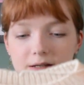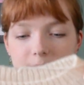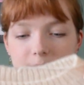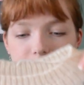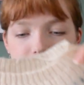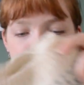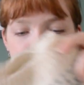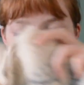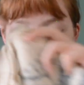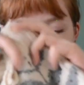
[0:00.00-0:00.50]

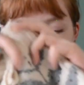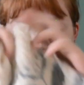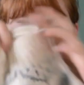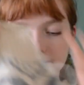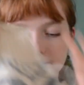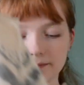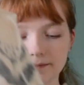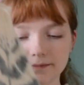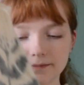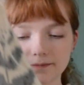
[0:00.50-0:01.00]
But
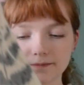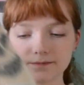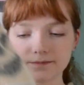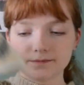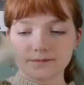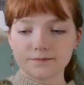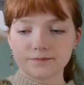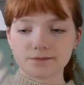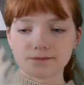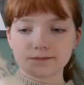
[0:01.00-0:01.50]

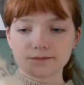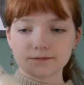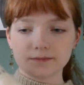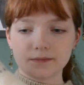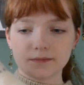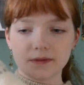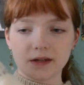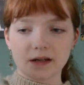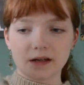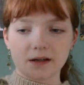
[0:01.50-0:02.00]

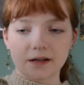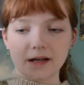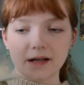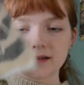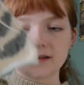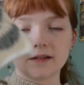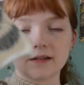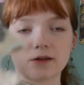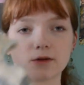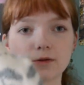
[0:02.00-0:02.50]
yeah, I
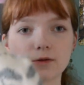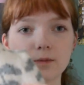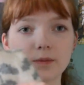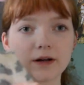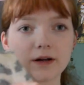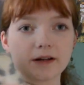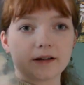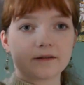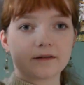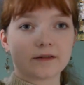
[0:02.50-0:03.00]
had the whole
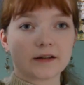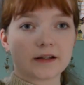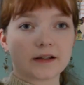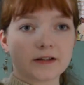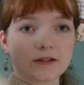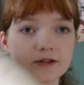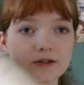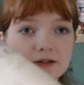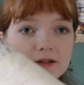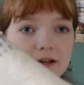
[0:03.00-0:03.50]
body
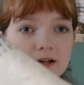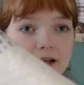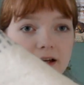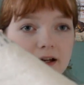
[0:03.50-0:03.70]
finished